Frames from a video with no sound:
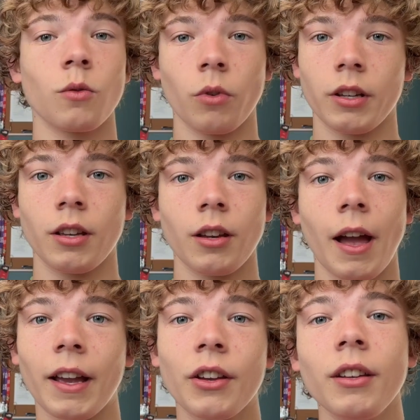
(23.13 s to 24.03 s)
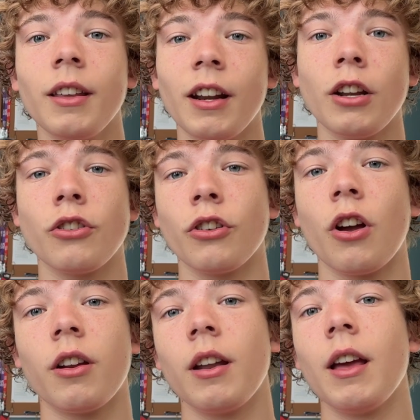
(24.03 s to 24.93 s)
working. I couldn't get it to turn
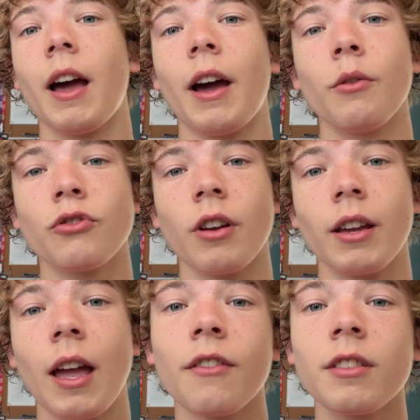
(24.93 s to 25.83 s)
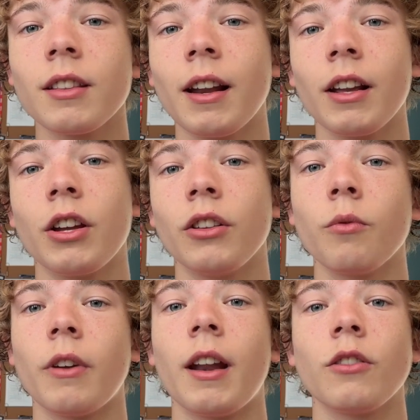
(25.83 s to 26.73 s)
on. I was trying everything that I could to
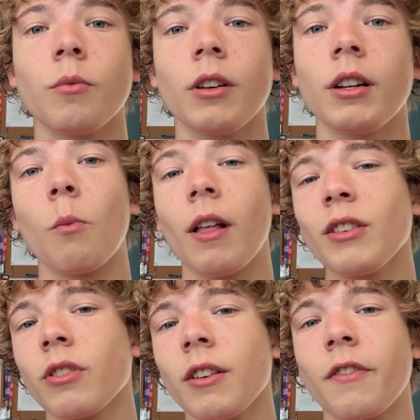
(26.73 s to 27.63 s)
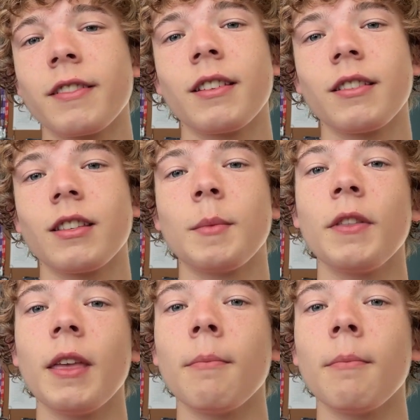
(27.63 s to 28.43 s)
get it to work. While I was trying to fix it, someone that